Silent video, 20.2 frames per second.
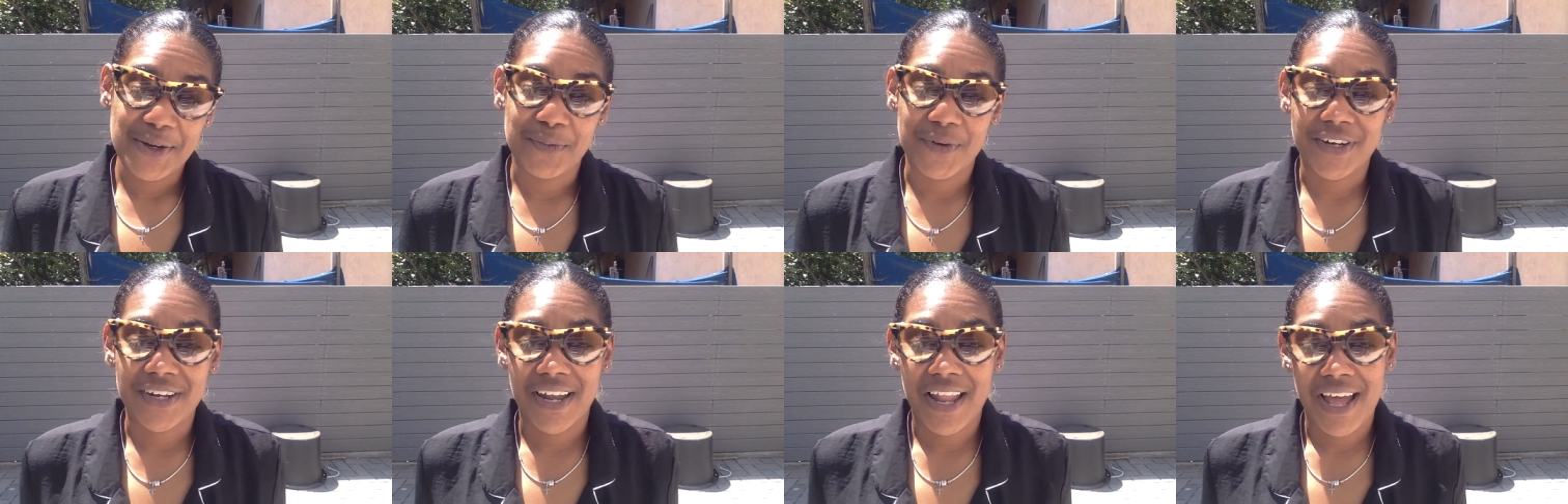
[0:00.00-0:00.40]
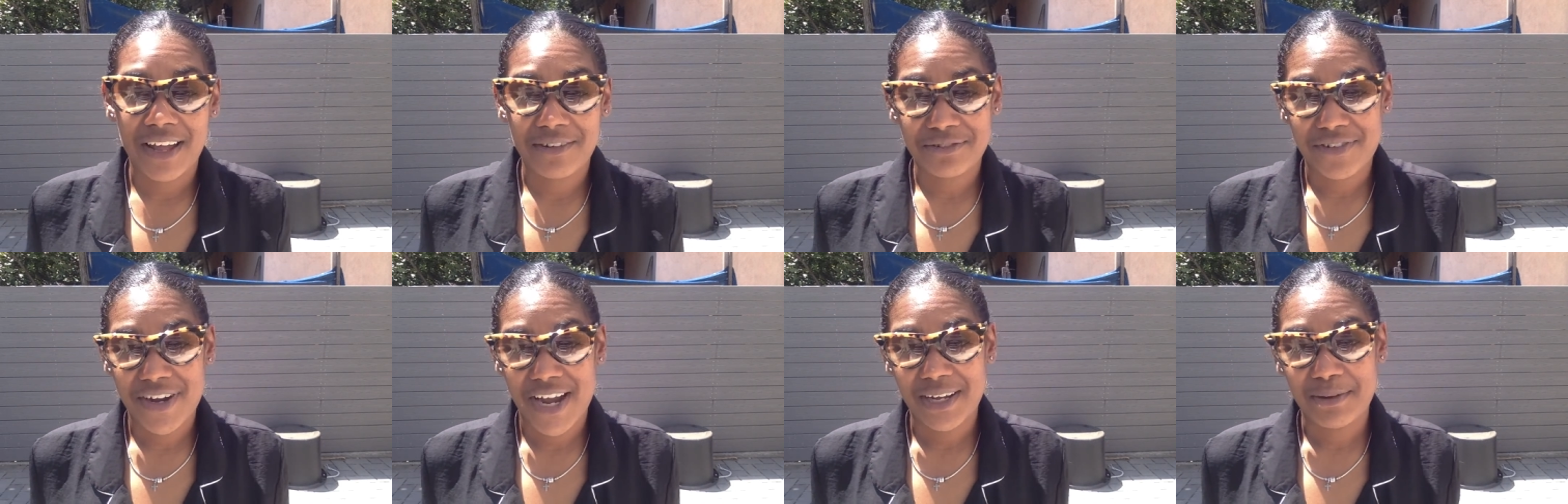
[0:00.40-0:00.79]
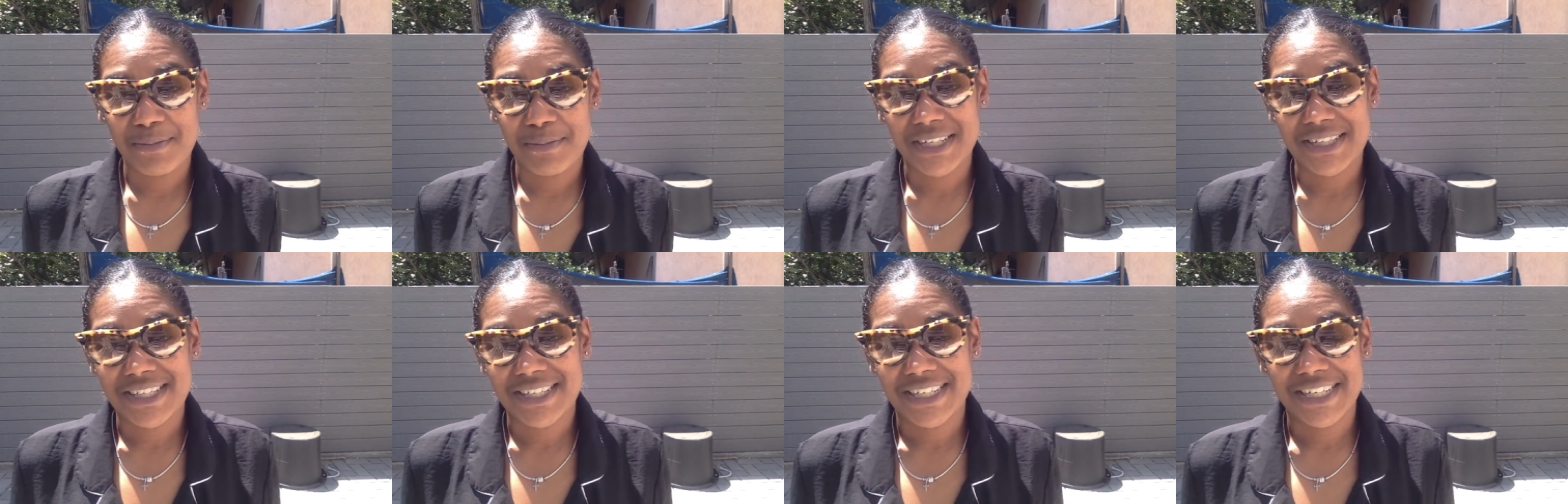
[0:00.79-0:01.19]
We're a lot
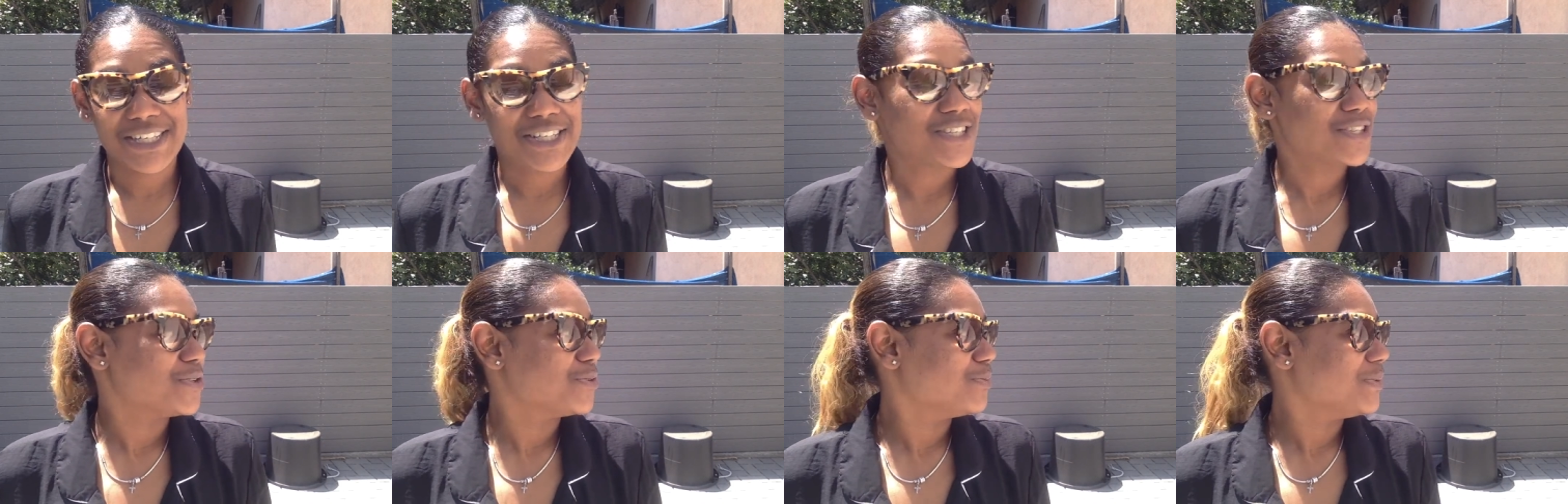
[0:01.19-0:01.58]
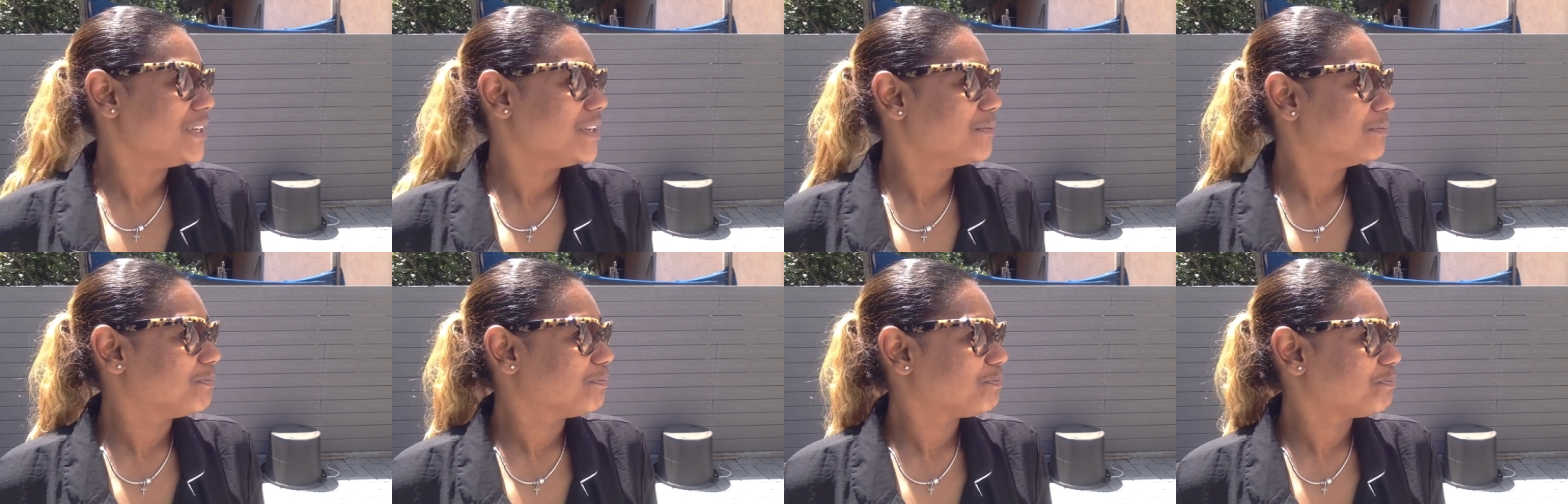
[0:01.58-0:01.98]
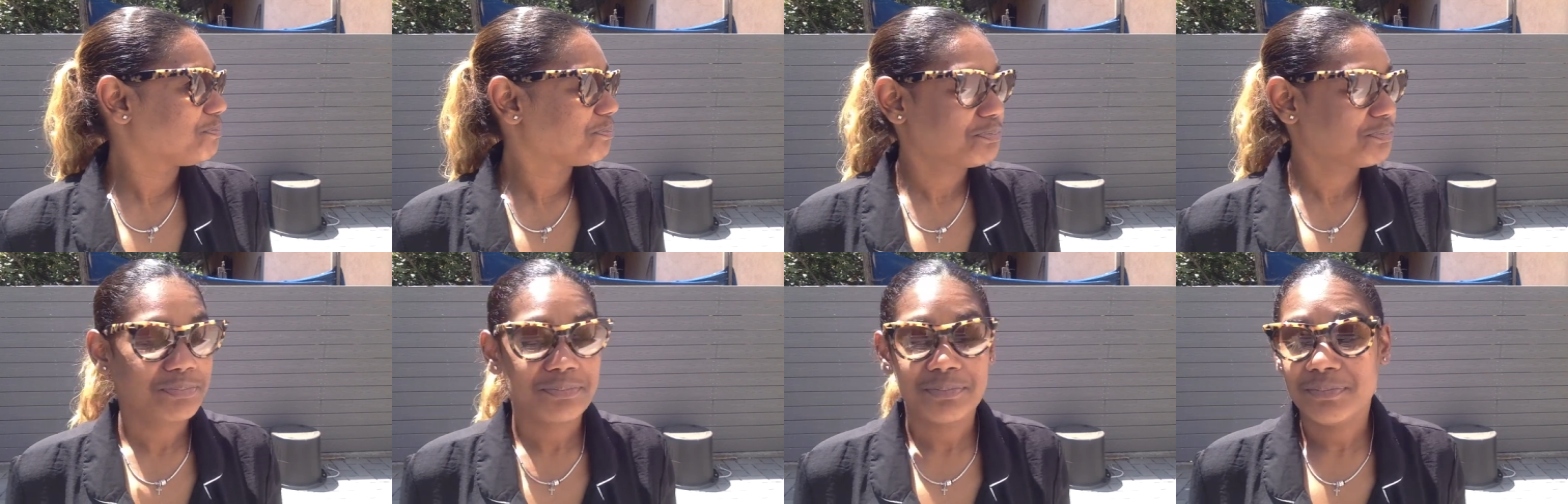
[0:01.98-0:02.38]
fragmented until we,
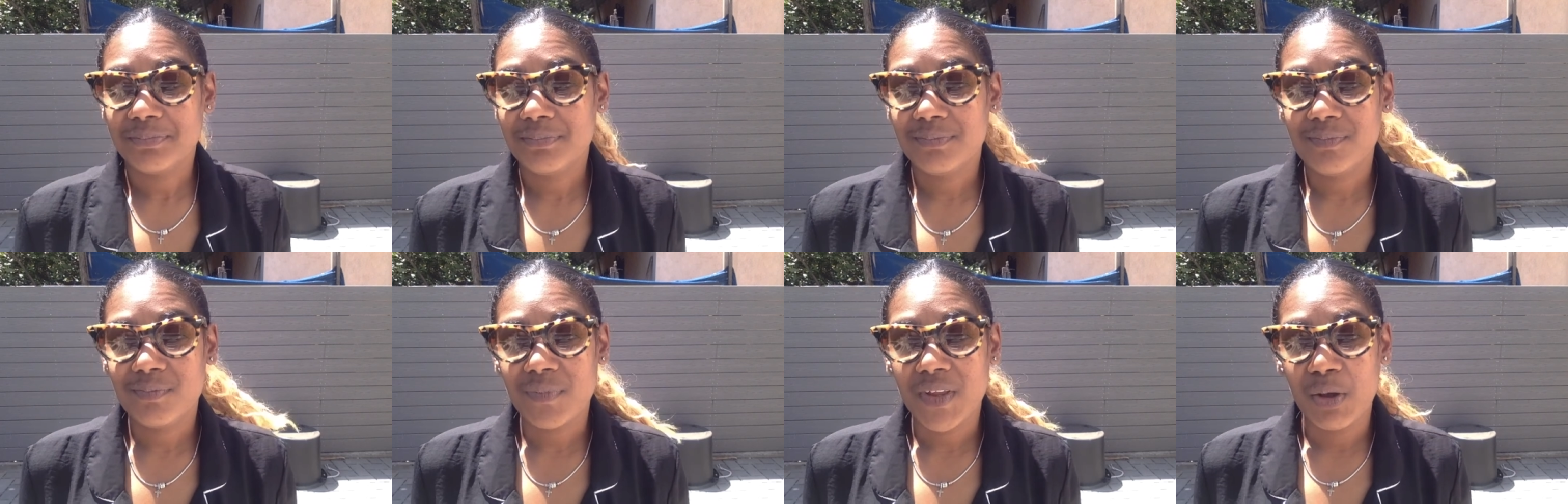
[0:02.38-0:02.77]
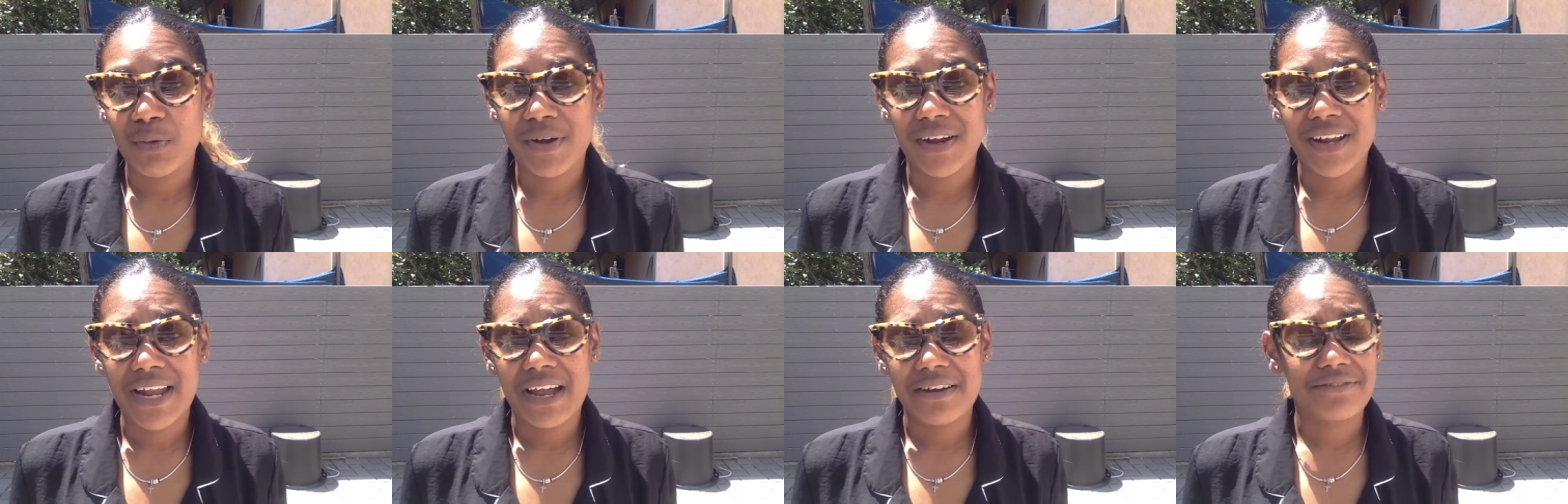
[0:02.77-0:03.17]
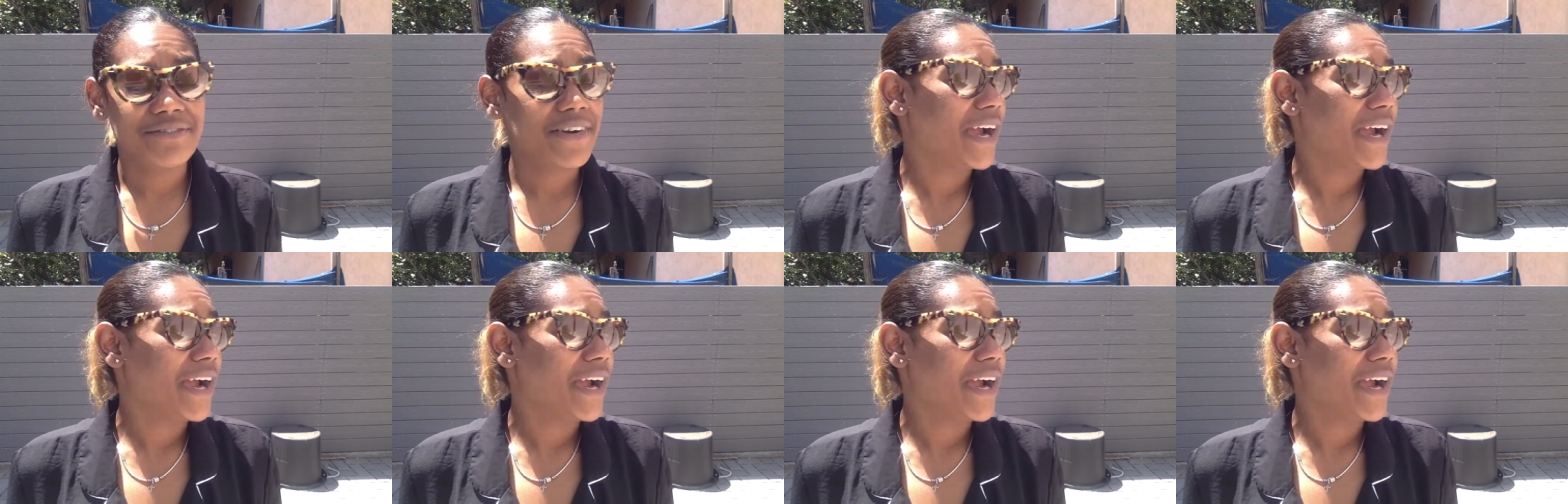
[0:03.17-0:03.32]
we're a lot